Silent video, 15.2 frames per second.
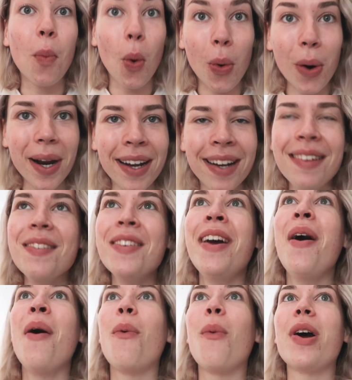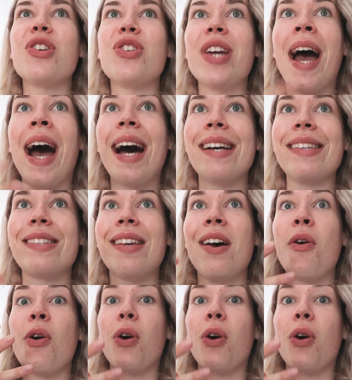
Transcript: more when she has